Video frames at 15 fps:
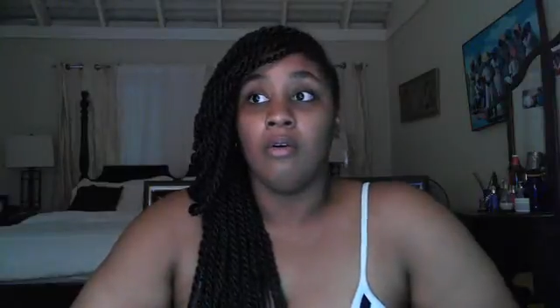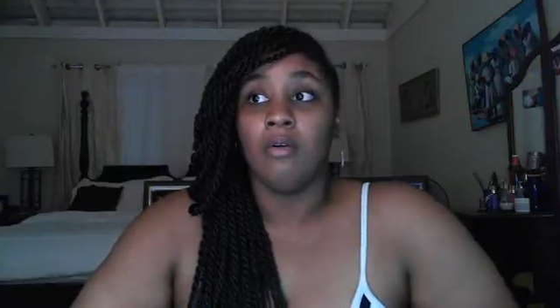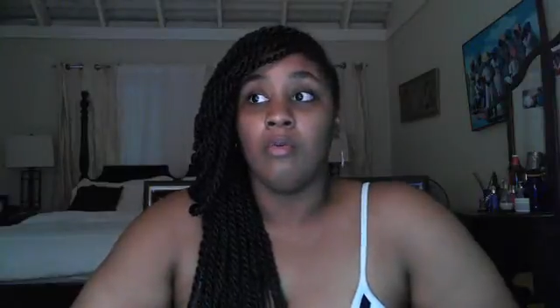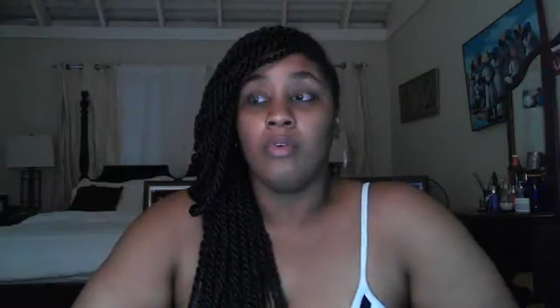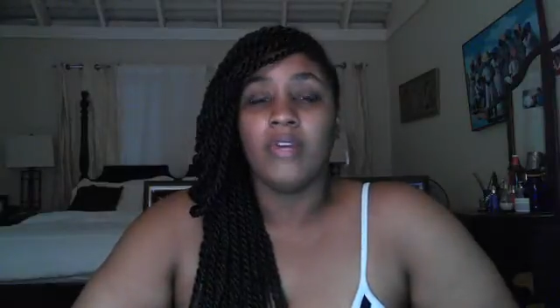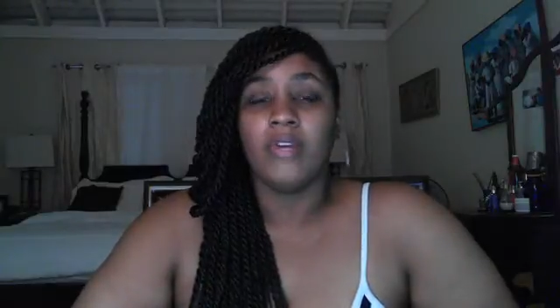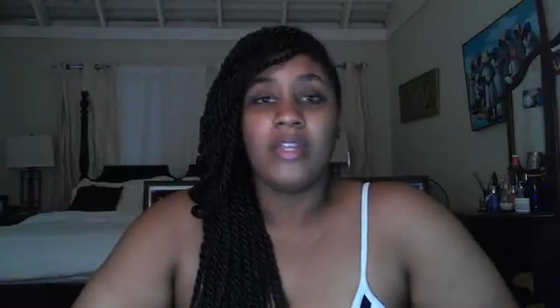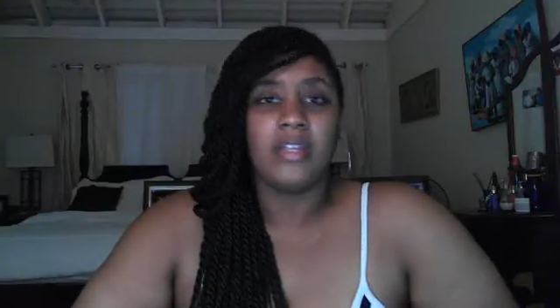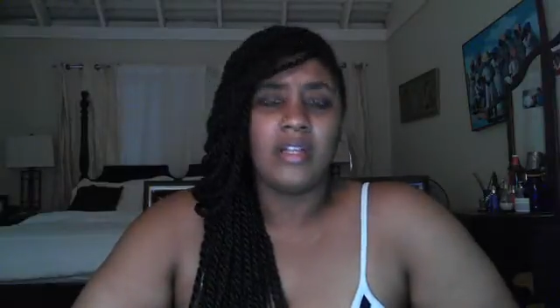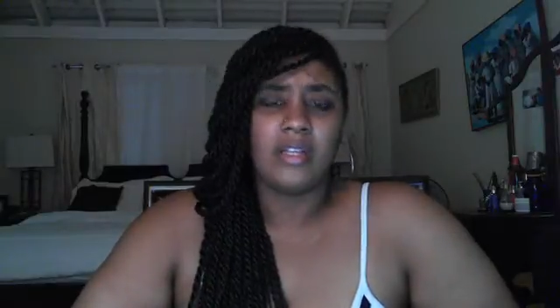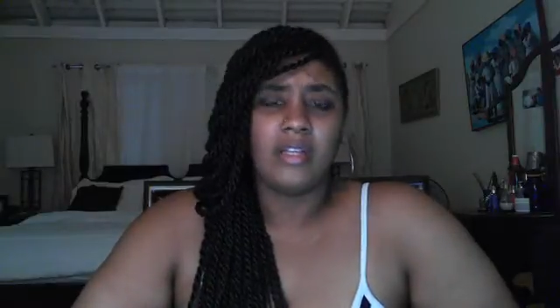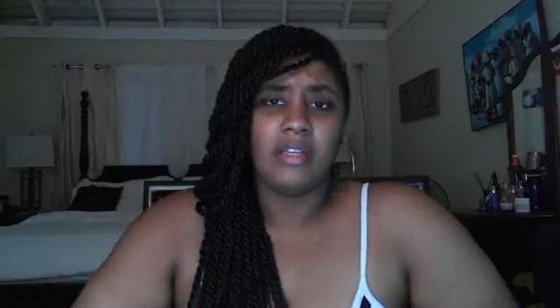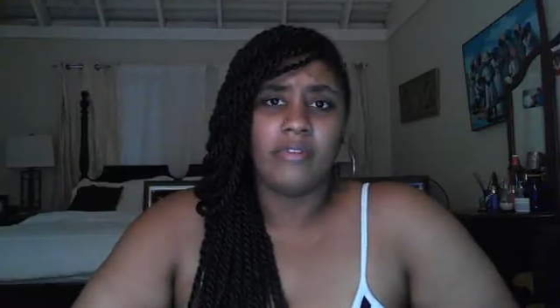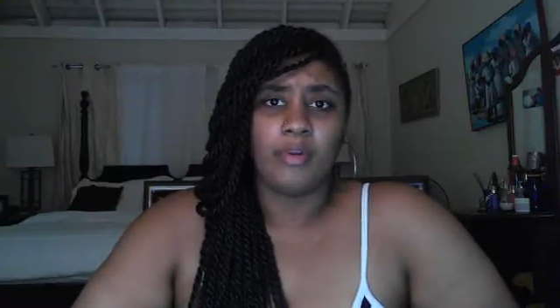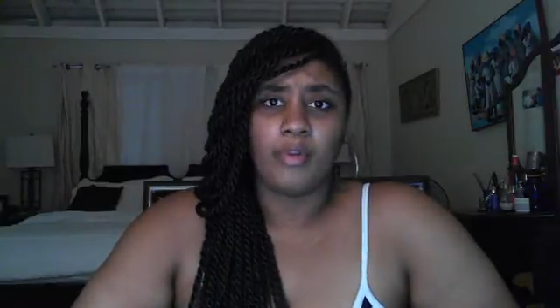would rather
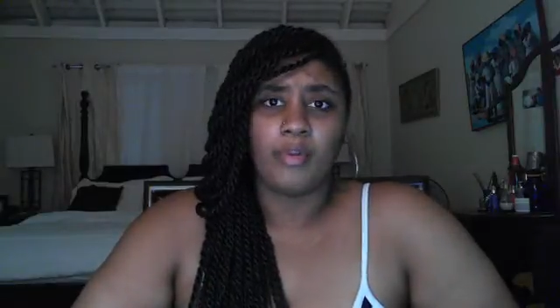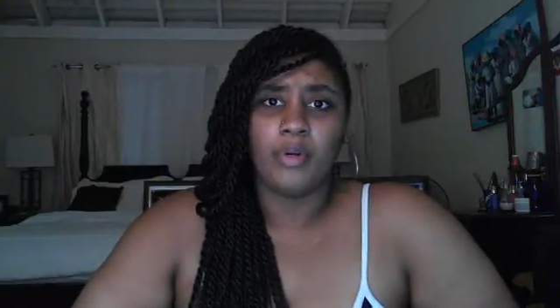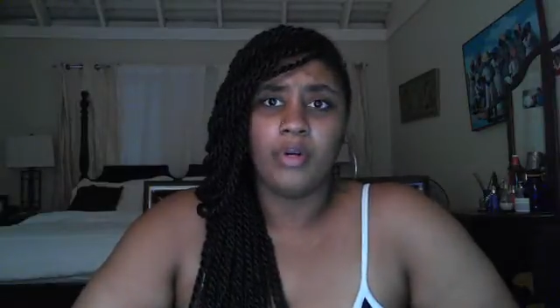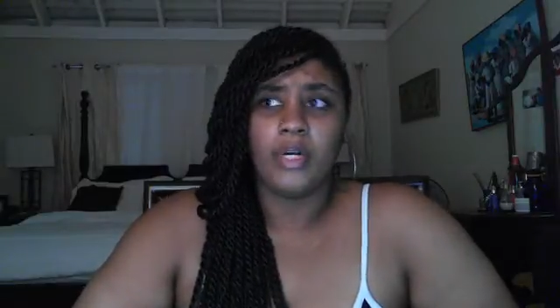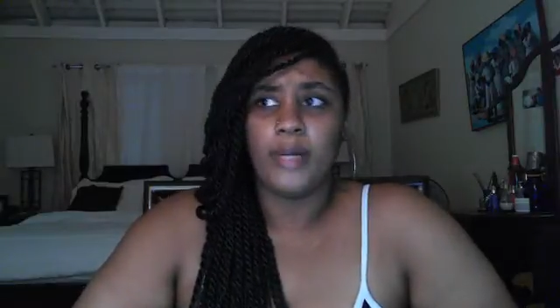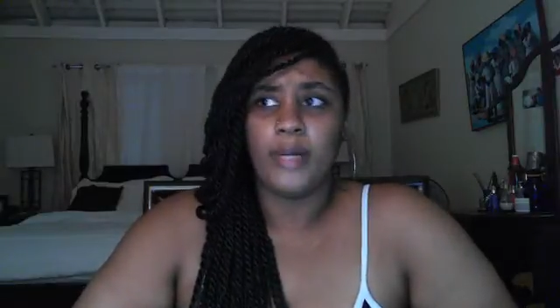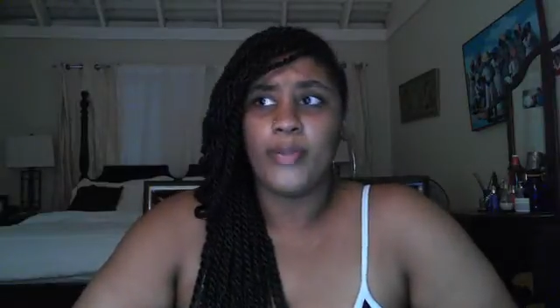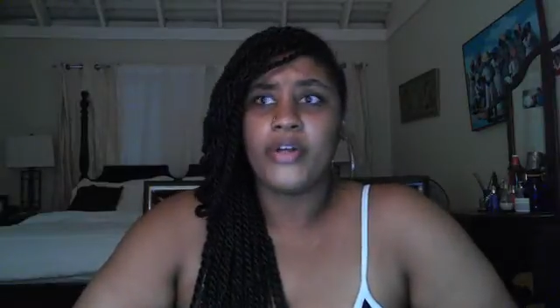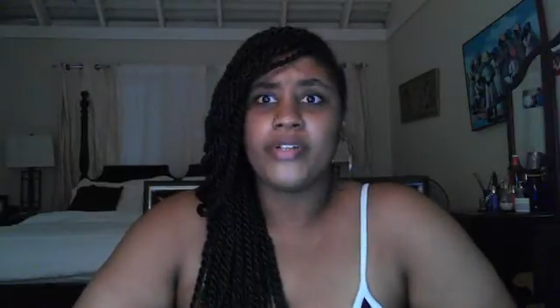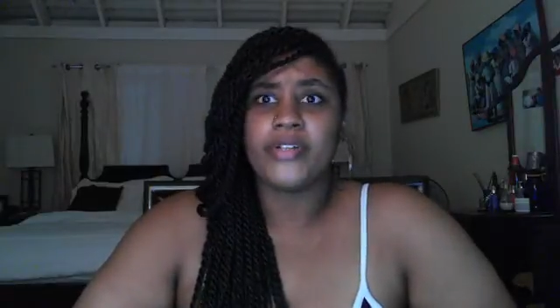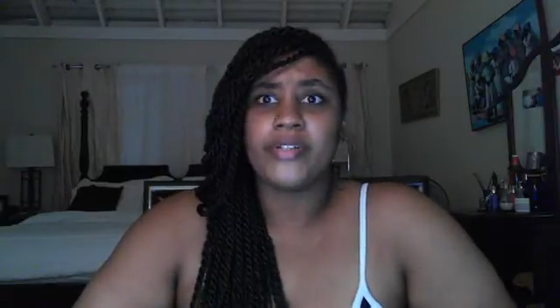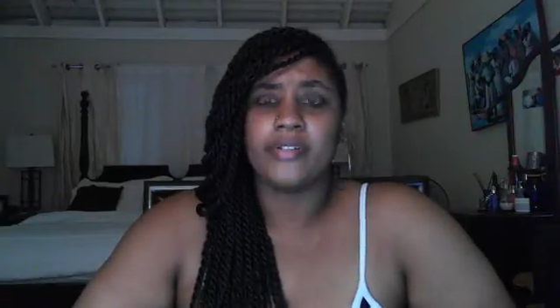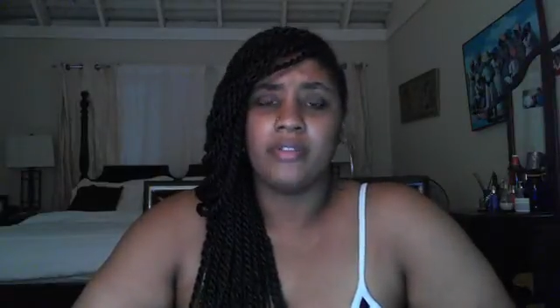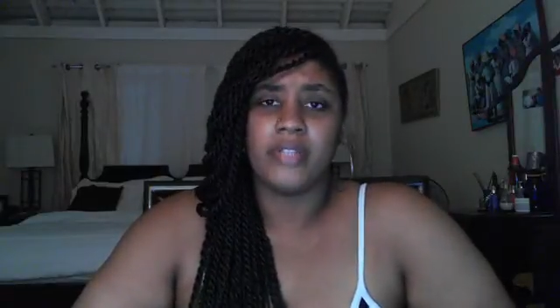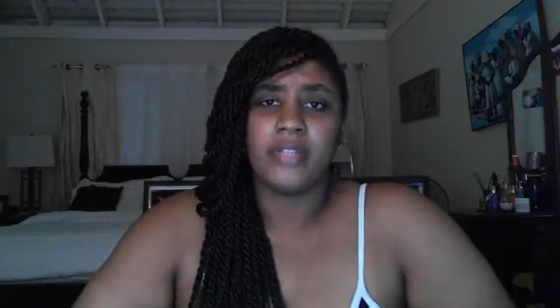not give up, a
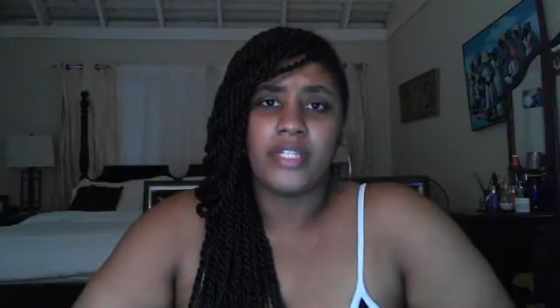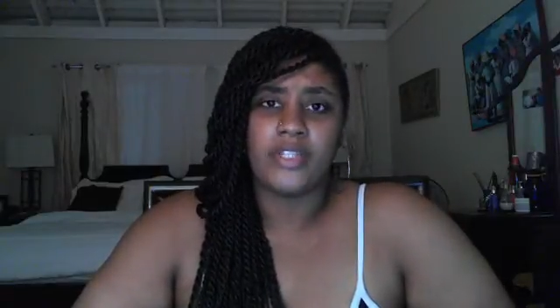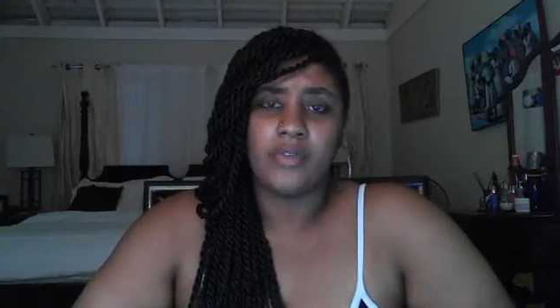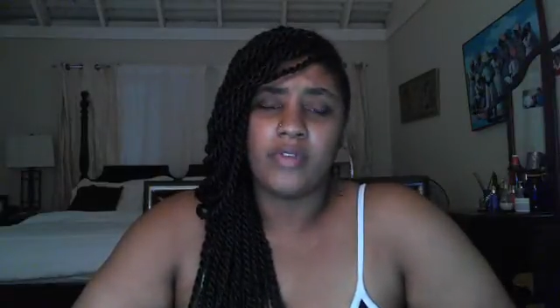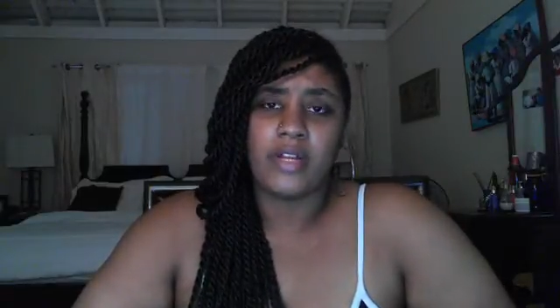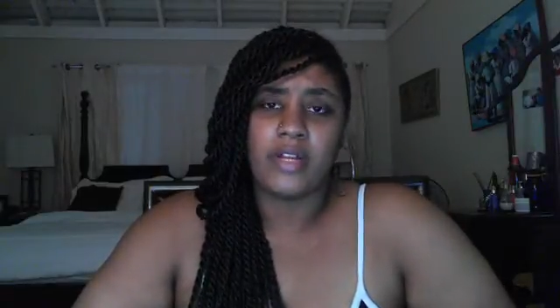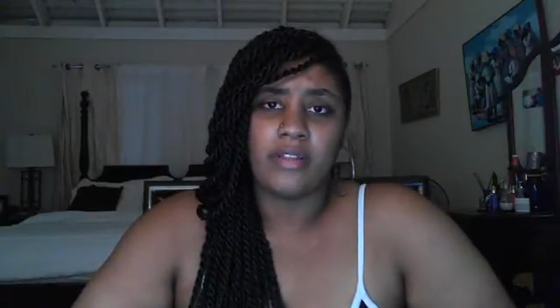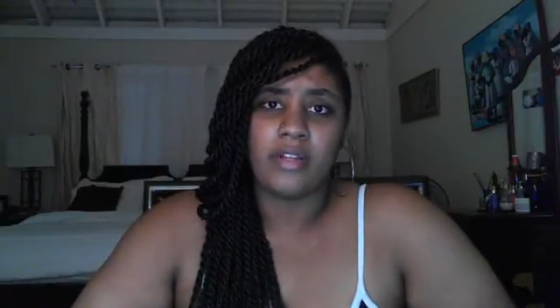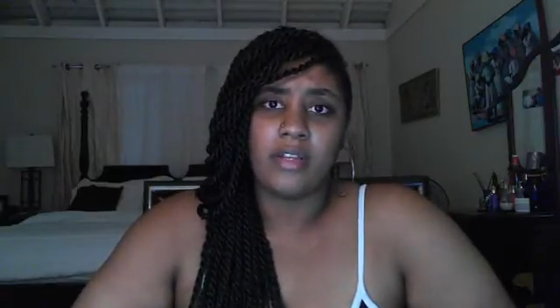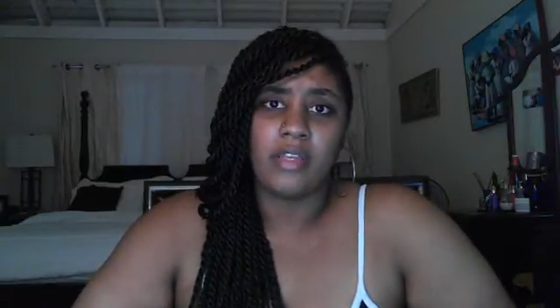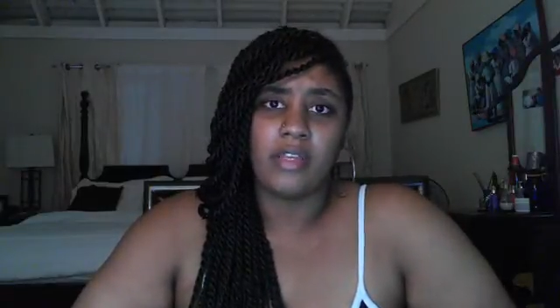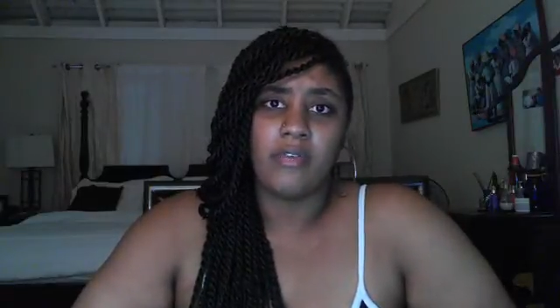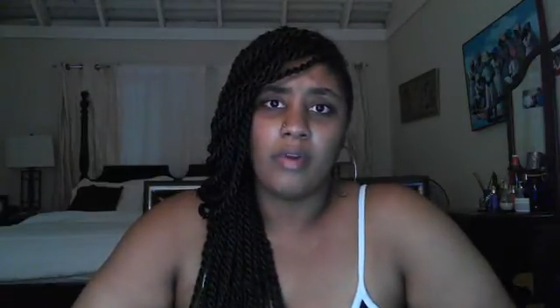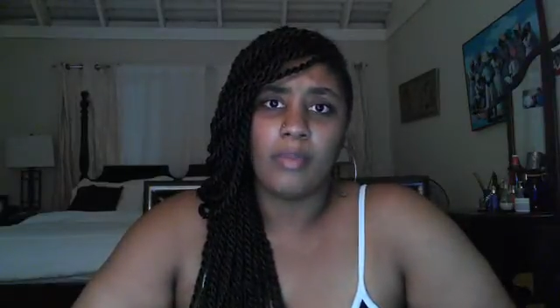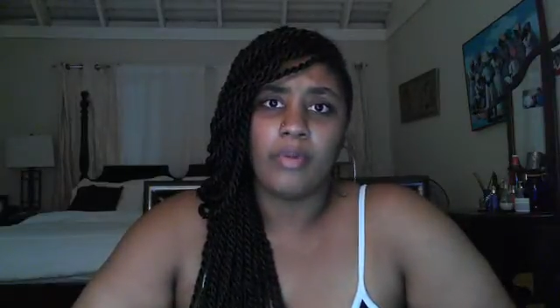person that you'd rather not
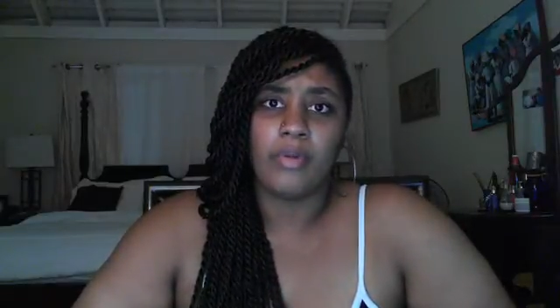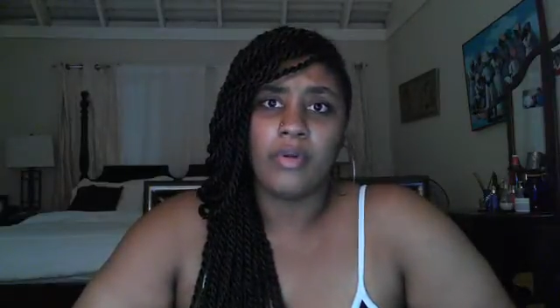give up,